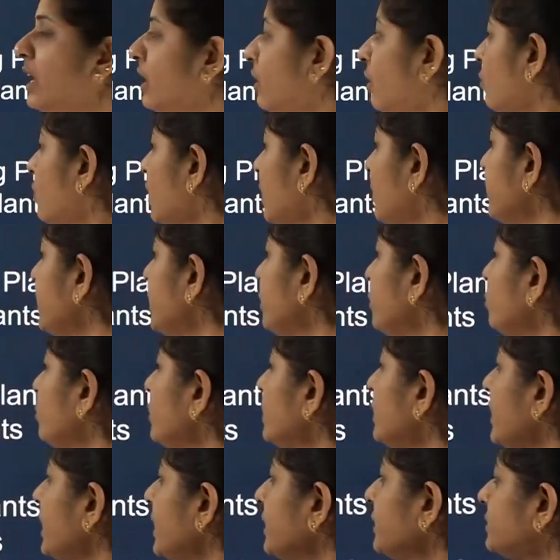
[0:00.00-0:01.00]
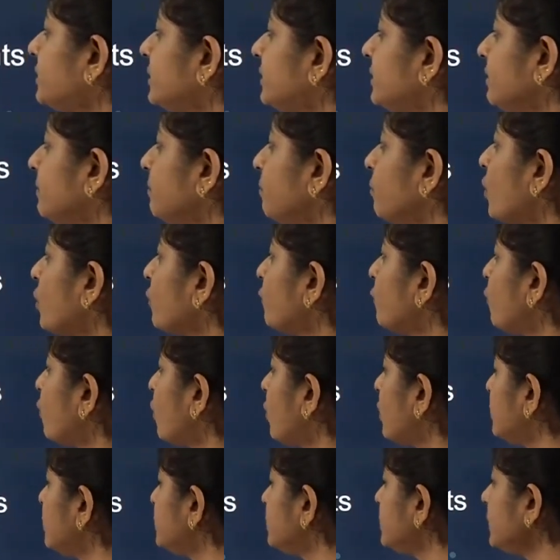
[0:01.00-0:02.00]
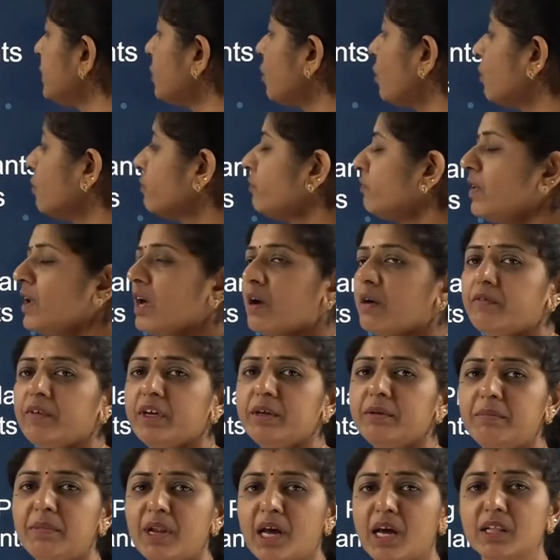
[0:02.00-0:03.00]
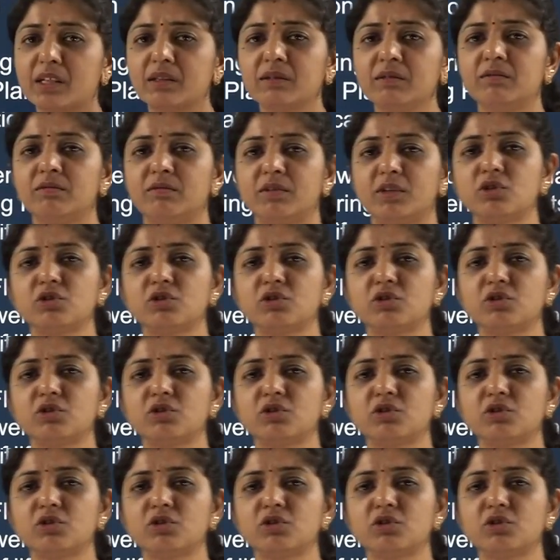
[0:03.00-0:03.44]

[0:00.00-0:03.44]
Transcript: Now coming to the next, morphology of flowering plant.